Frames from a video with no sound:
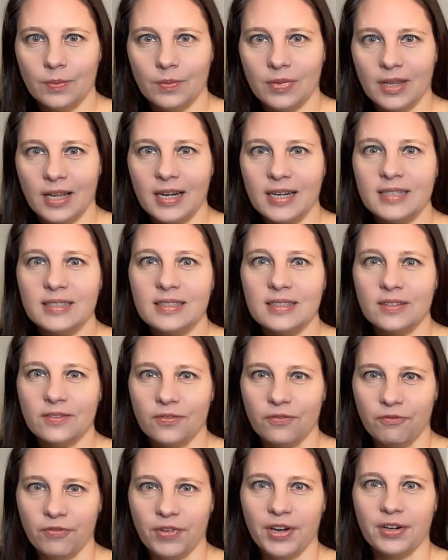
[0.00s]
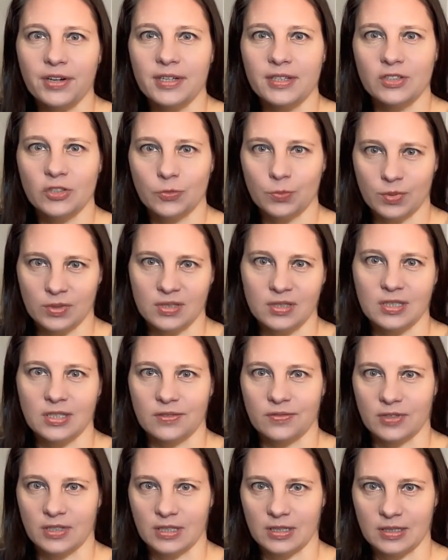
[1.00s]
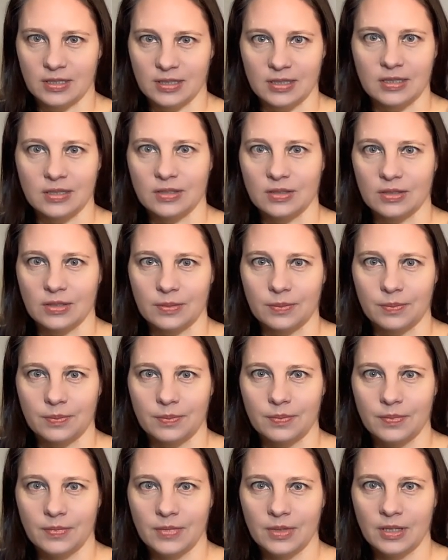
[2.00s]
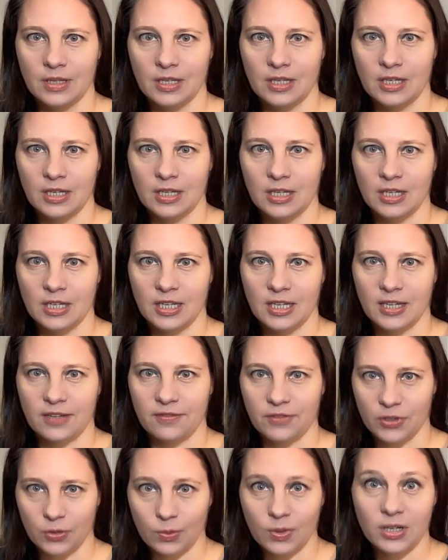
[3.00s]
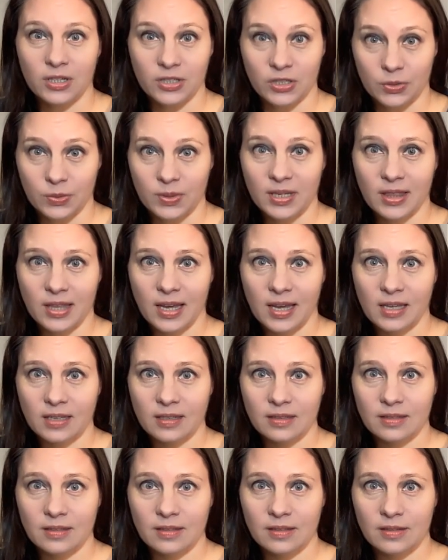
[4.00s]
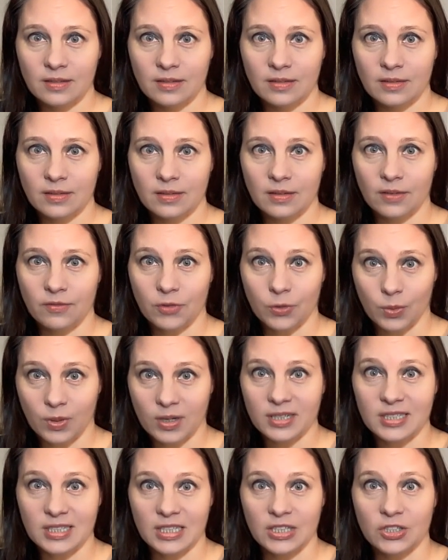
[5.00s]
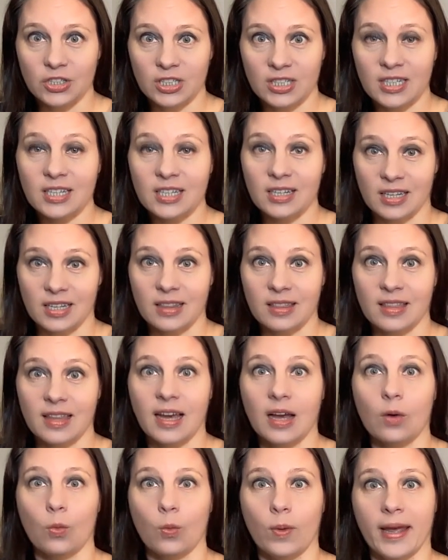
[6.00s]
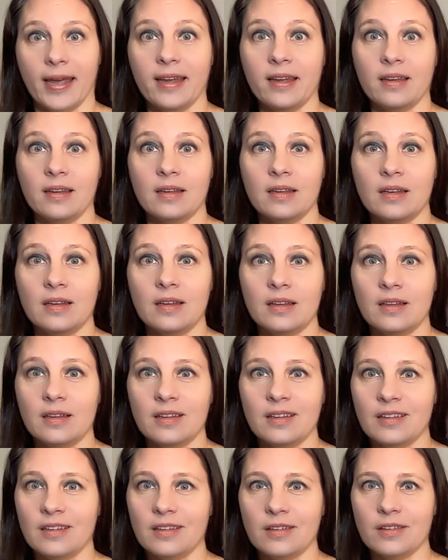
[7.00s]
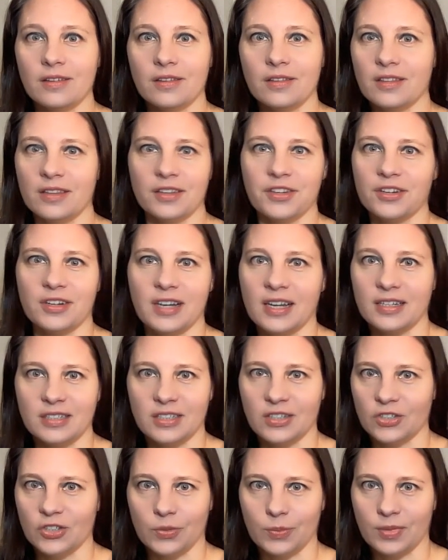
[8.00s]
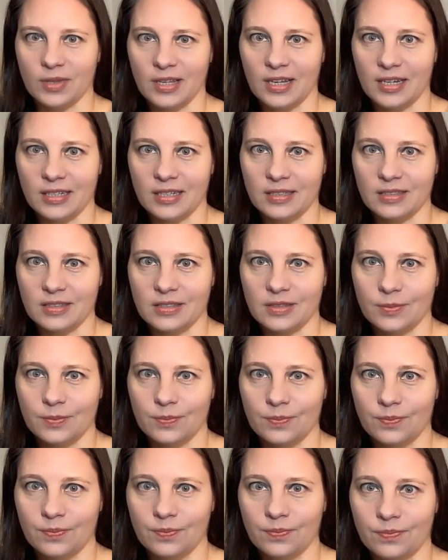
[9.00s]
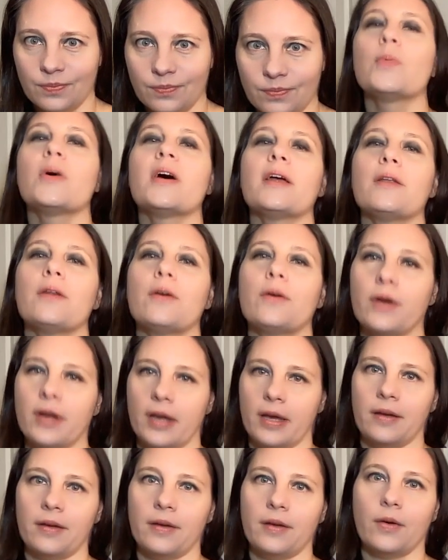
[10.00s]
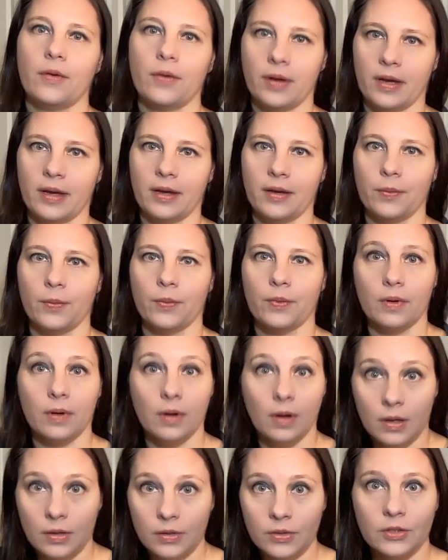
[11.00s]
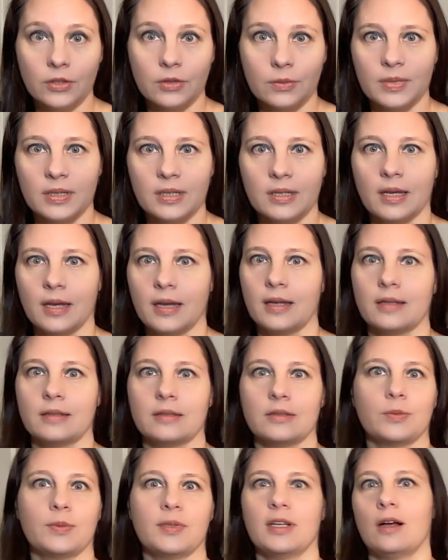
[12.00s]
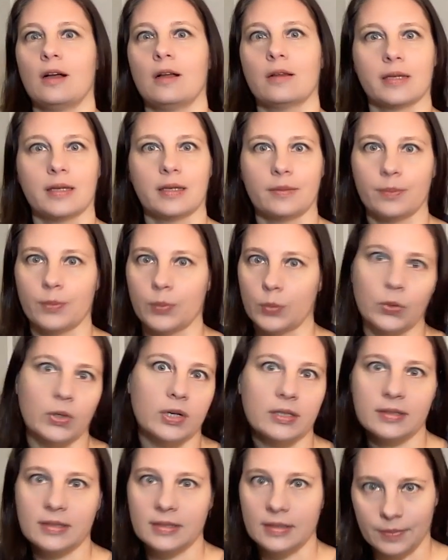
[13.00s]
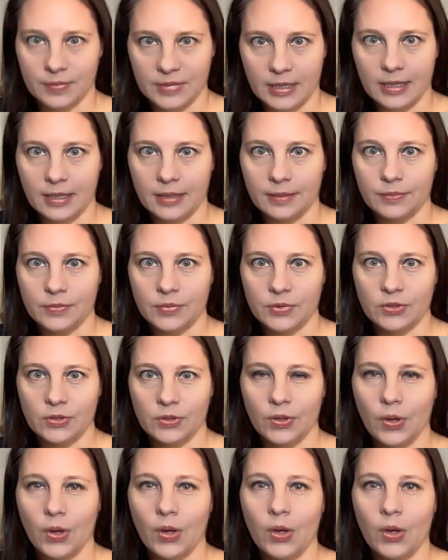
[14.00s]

Pilates is a very specific system. If you aren't doing that, if you aren't teaching it in that way, then you're not teaching Pilates. But okay, we're all human and we all get bored sometimes.